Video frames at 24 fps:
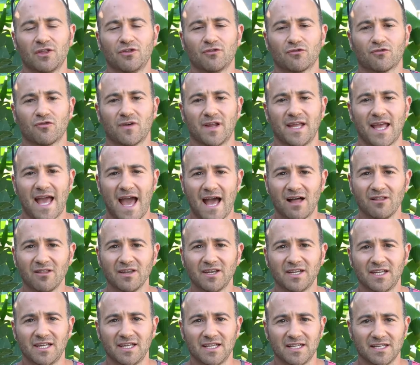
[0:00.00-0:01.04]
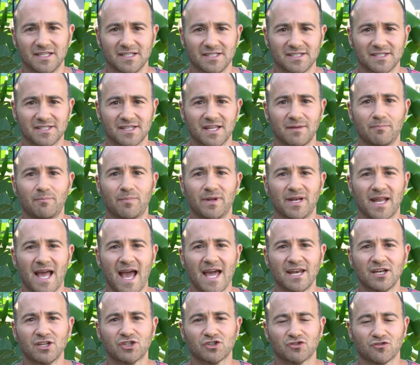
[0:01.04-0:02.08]
The reality is that
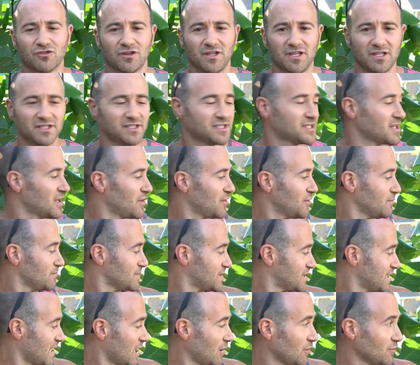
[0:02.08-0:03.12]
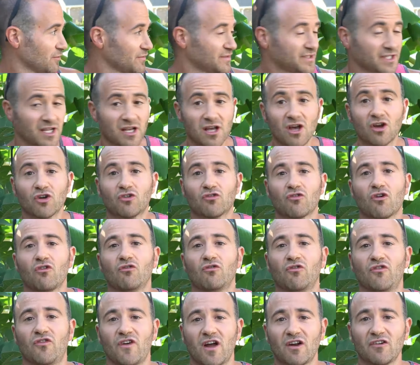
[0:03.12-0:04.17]
banana trees themselves
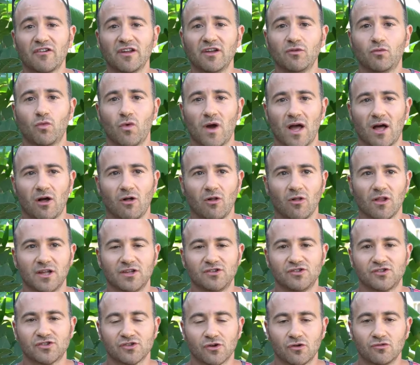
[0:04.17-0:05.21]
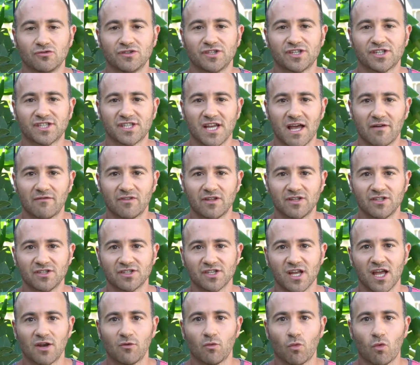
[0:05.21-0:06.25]
grow very well in zone
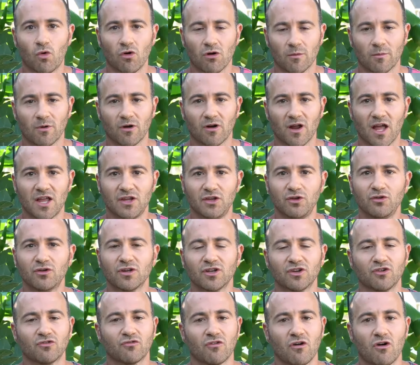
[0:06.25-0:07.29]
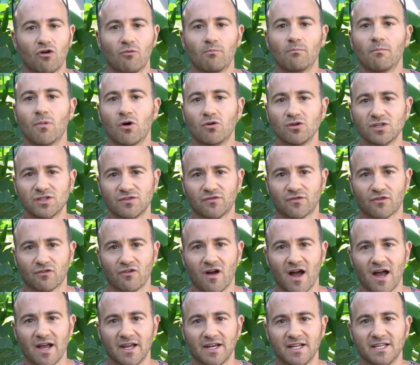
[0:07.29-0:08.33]
7s and warmer, and you can grow most
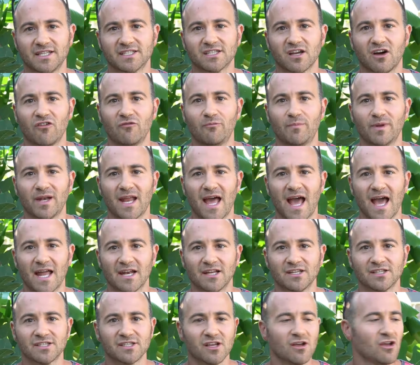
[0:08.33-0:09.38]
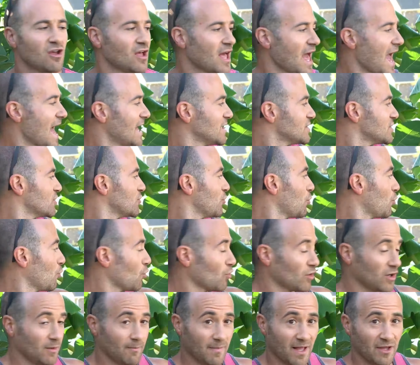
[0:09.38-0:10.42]
varieties of bananas as an
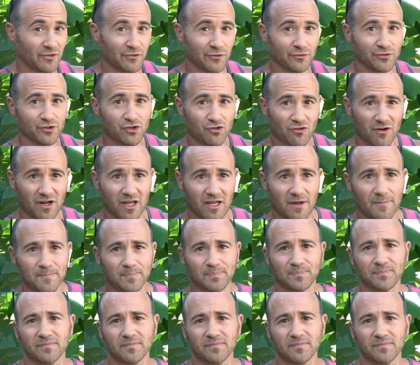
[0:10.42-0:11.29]
ornamental tree.